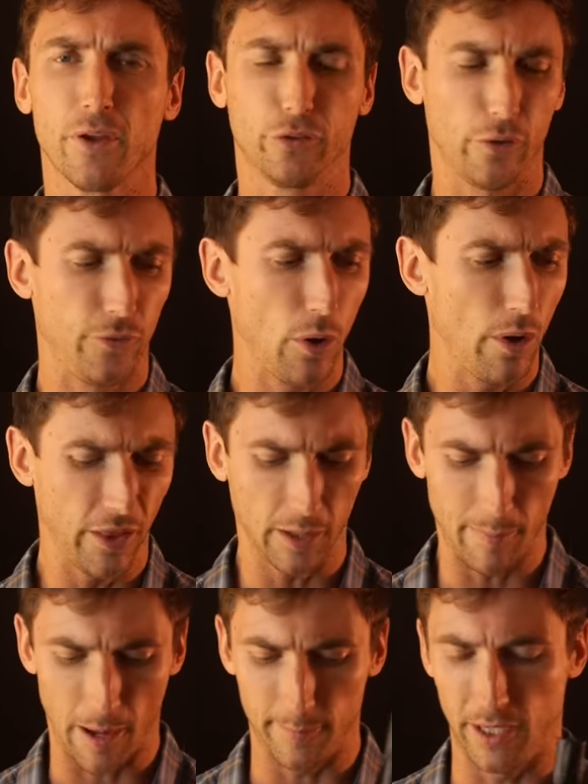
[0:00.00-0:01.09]
So if you know anything
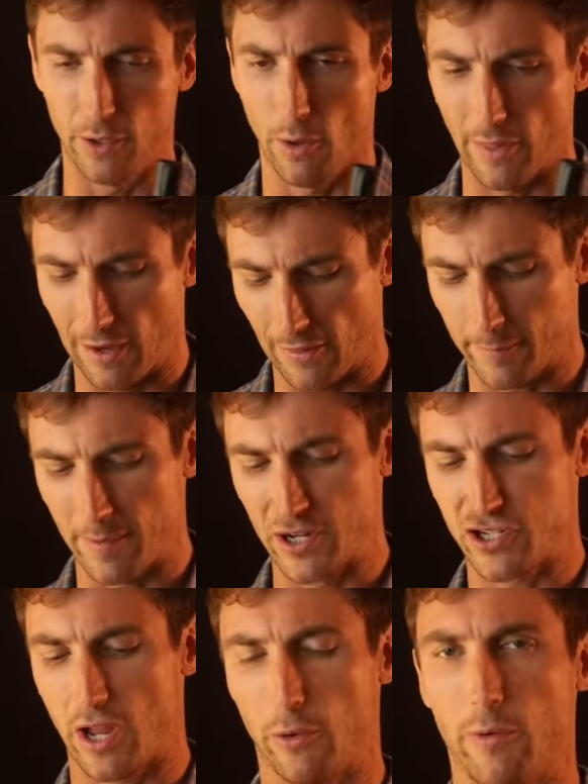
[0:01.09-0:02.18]
about me, you know that I like my
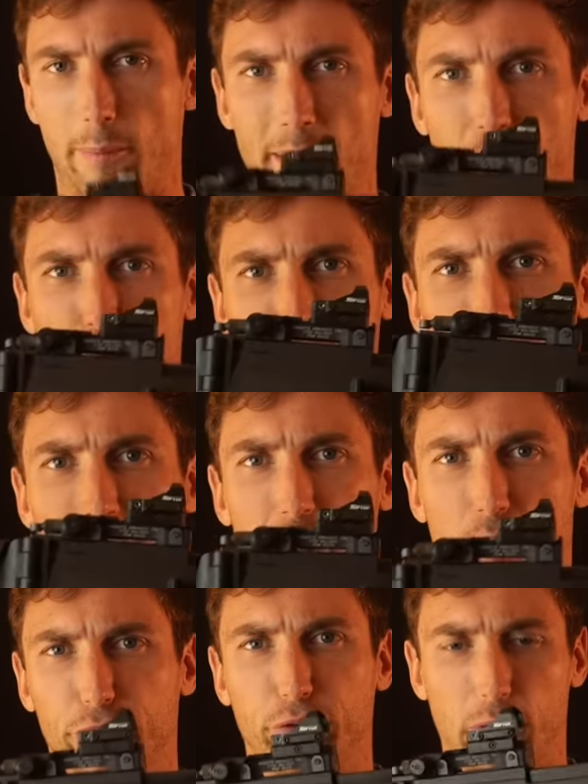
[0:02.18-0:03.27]
shallow grip angles on
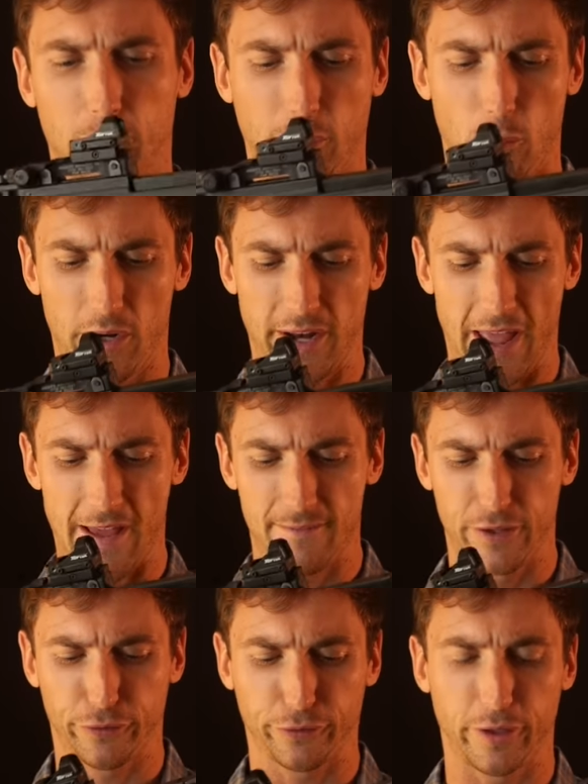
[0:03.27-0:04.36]
AR. So I really wanted to have
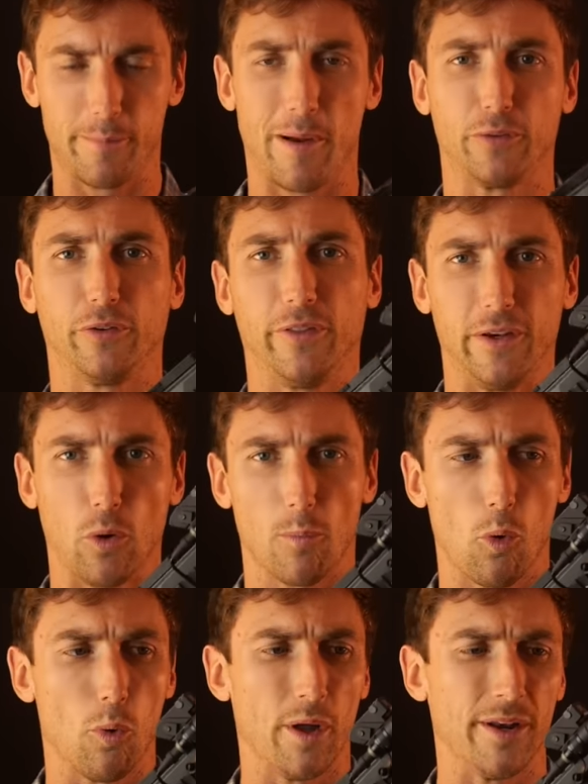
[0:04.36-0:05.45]
this compared to the
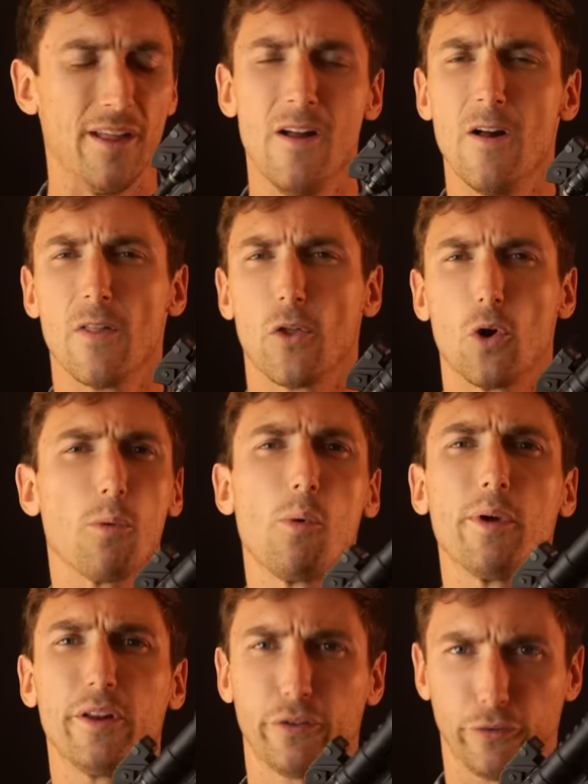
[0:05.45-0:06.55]
normal one. The normal
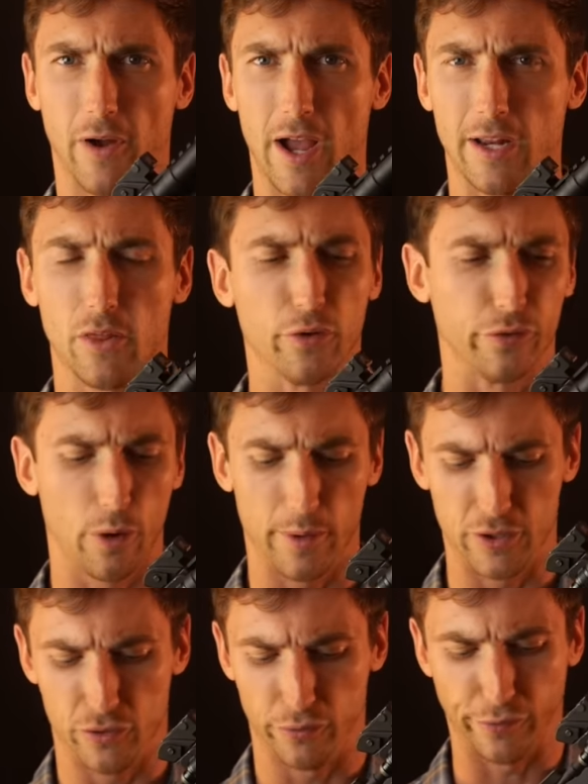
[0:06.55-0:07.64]
one is fine, there's no
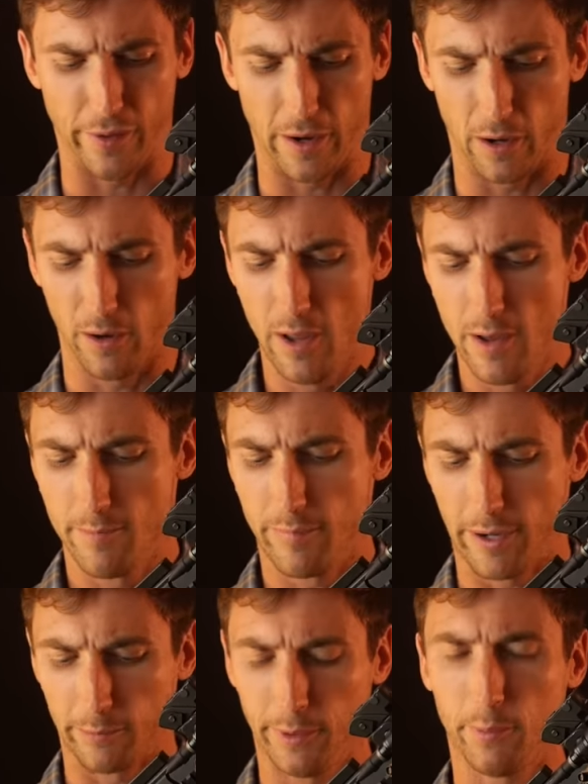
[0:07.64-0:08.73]
issues there,
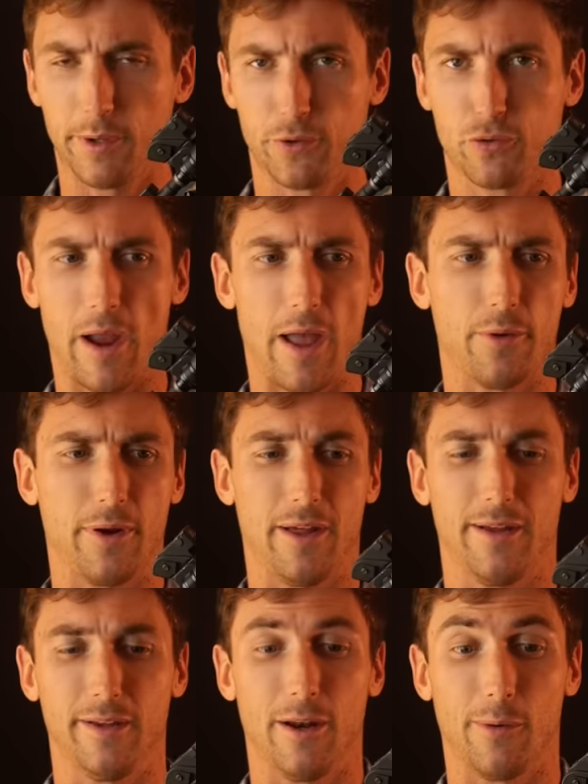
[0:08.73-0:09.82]
but I really wanted to try out,
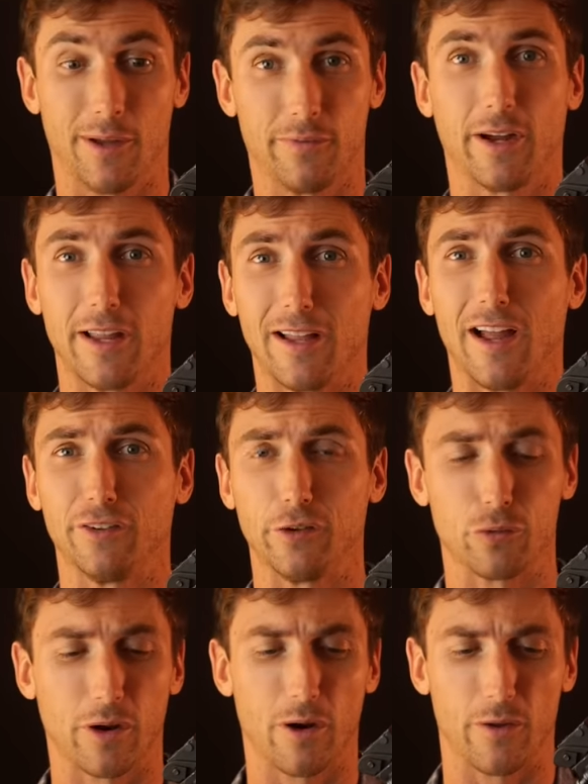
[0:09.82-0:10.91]
uh, you know, a fucking Geissele
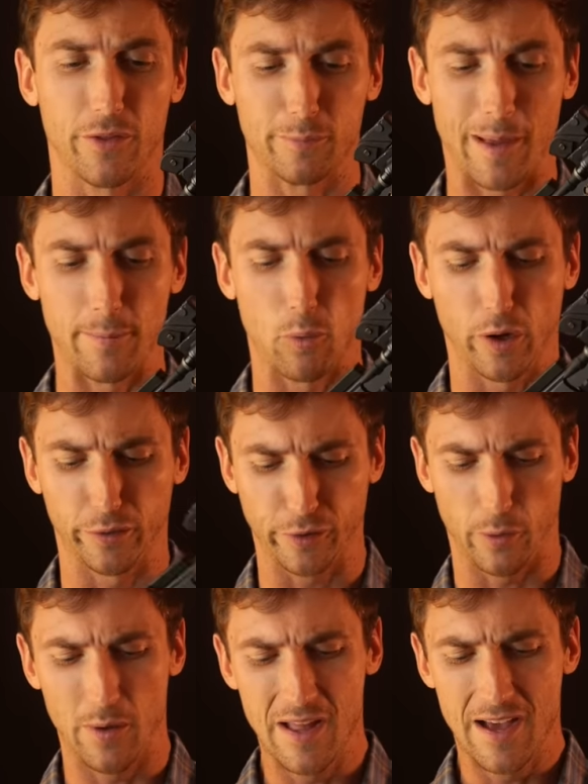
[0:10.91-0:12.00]
trigger on this bad boy.
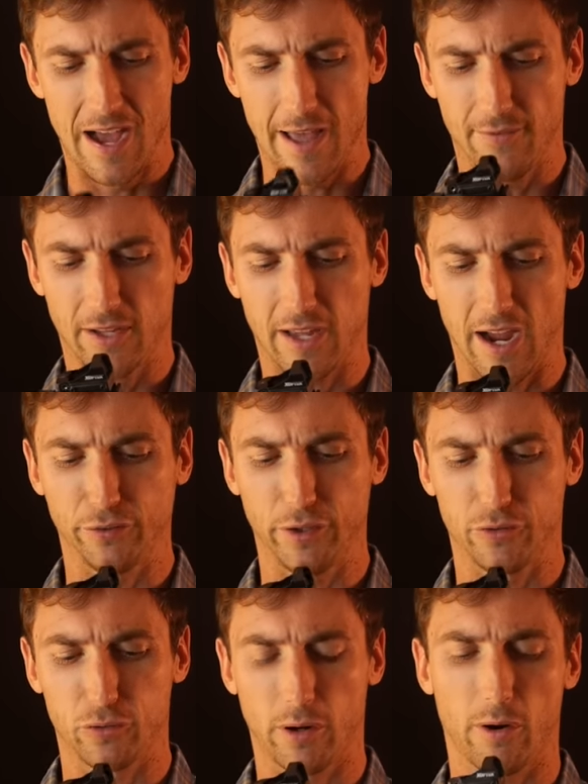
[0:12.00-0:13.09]
So I have a
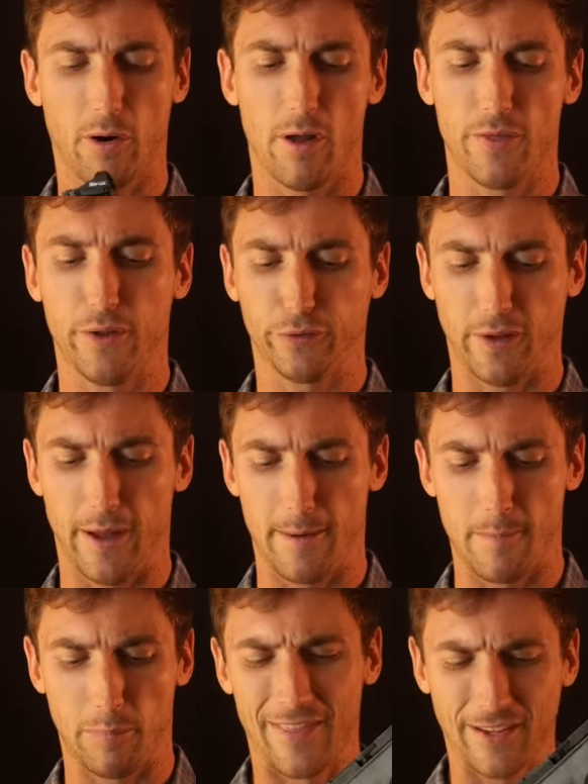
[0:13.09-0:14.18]
Geissele trigger on this.
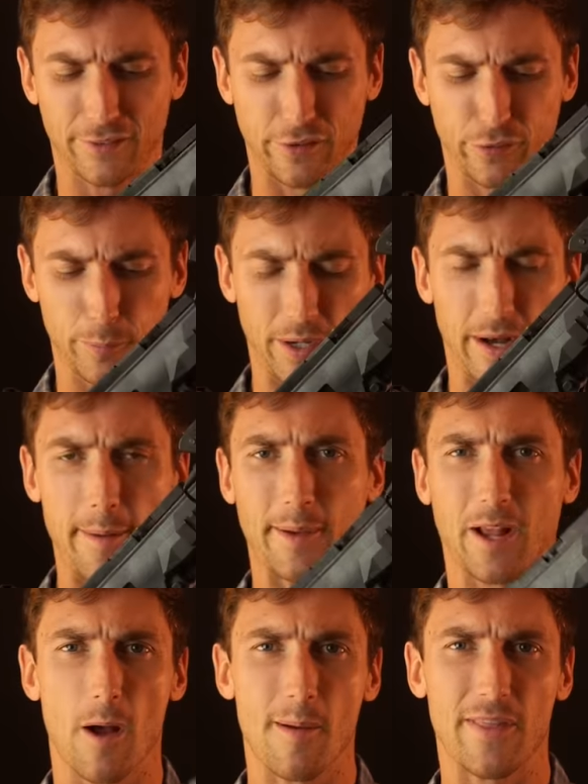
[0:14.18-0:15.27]
Um, I think it's a super dynamic
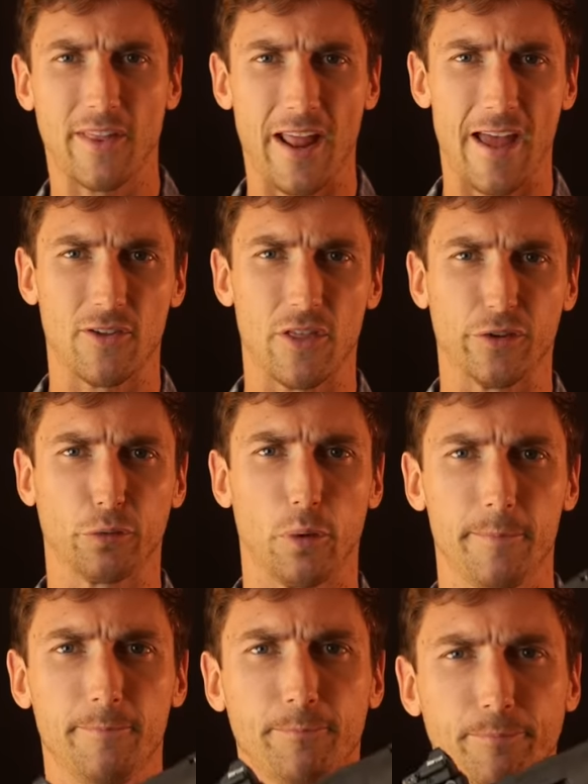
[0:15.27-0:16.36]
combat that I have on this
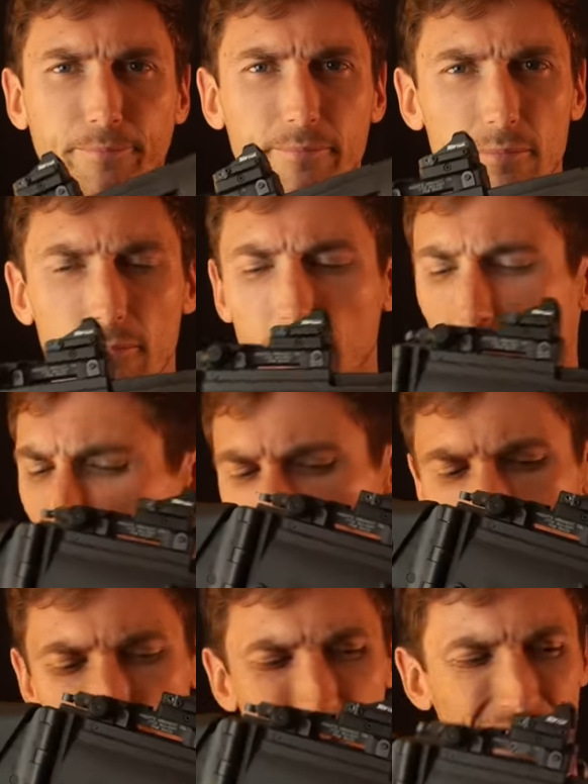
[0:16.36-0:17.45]
one.
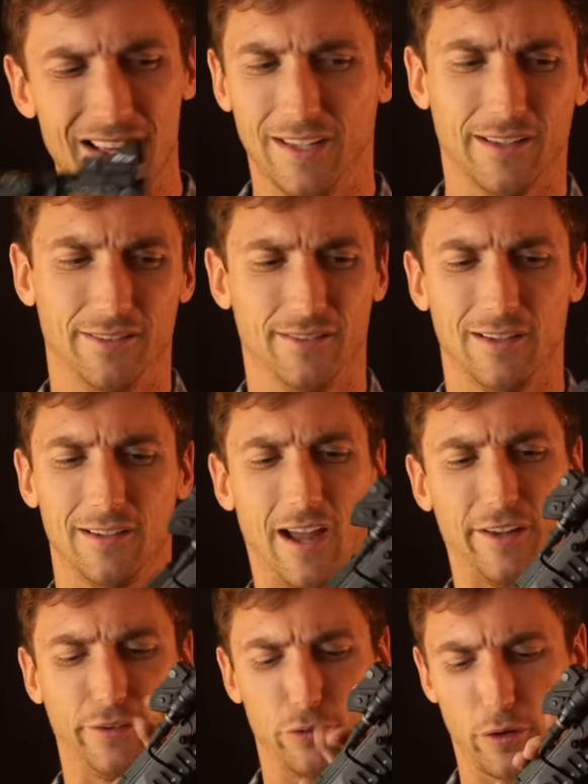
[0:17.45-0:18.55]
Um,
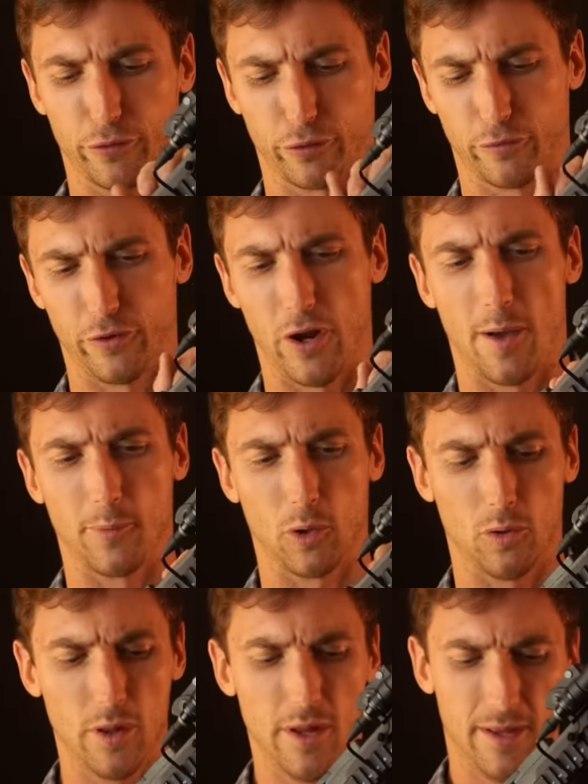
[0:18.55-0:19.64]
Geissele triggers are phenomenal.